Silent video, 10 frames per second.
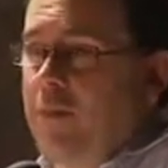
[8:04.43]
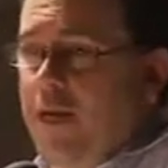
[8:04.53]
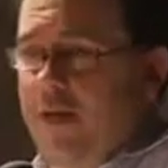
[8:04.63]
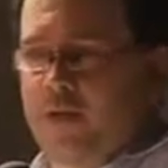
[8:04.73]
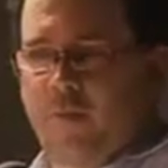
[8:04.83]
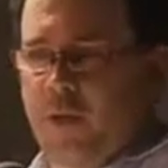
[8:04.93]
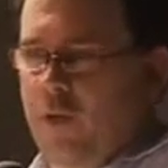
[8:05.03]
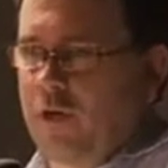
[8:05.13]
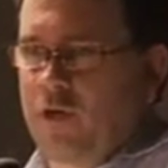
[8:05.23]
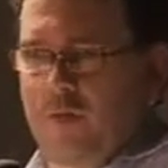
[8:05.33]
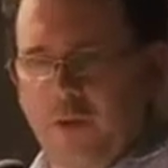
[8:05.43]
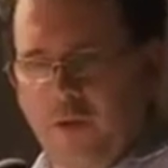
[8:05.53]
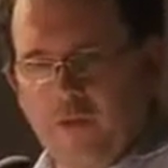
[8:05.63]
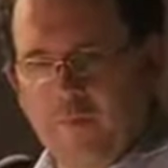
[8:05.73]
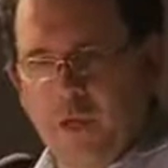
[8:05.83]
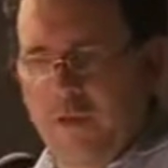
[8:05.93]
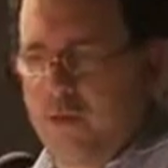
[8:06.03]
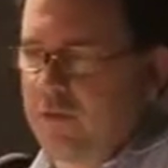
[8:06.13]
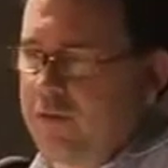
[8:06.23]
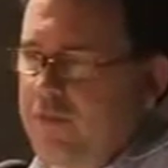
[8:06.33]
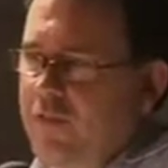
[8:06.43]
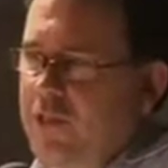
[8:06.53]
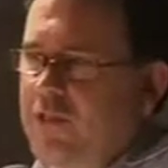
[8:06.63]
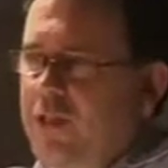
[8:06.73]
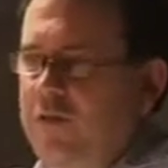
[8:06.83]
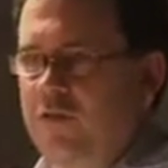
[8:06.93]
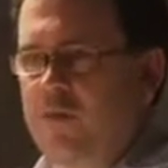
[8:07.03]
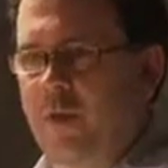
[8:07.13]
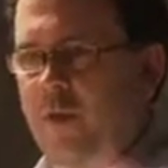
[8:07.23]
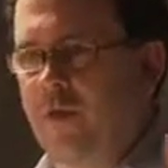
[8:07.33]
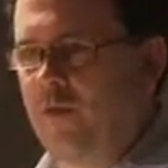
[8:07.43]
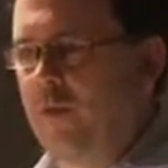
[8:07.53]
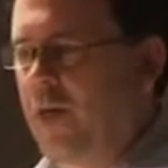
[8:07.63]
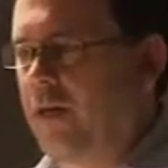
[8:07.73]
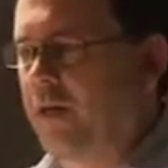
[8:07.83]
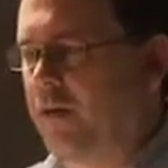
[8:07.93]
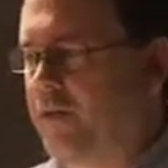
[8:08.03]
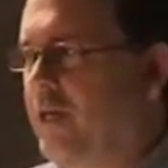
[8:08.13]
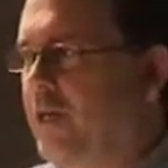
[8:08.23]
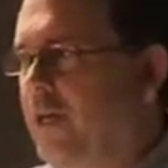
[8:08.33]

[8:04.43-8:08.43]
by us, by the Washington Post, by the local TV stations, by the local bloggers.